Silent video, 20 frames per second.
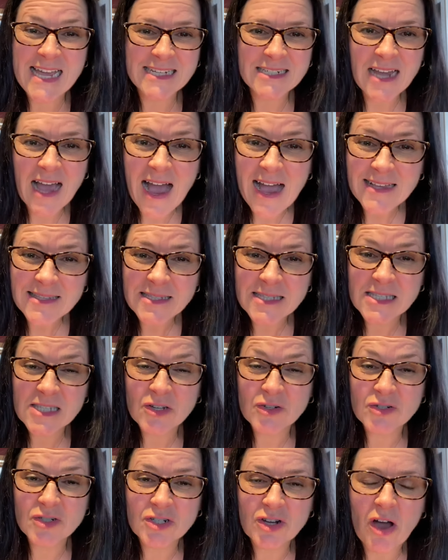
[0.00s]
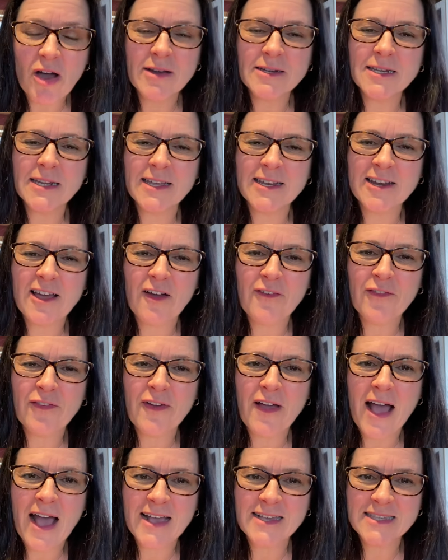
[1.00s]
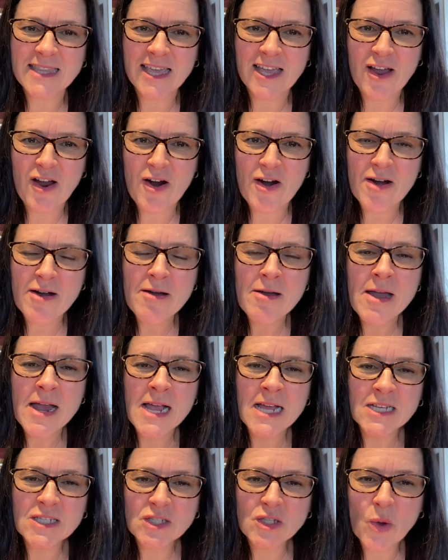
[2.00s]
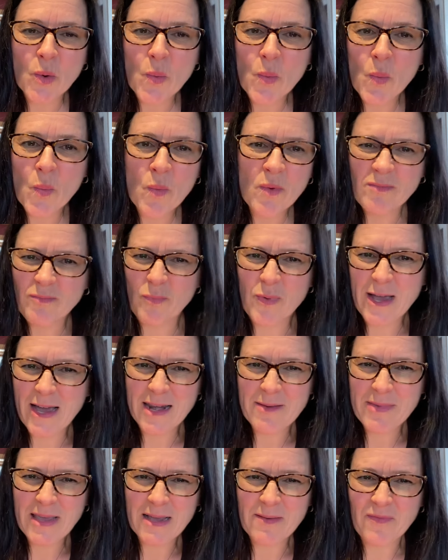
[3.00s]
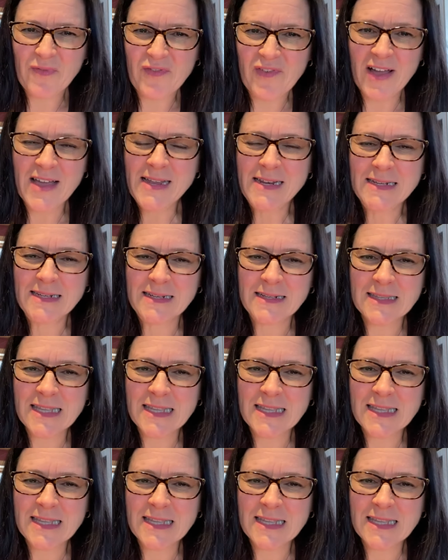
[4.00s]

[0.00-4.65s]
Tasks are daunting enough as they are, so we got to make them fun.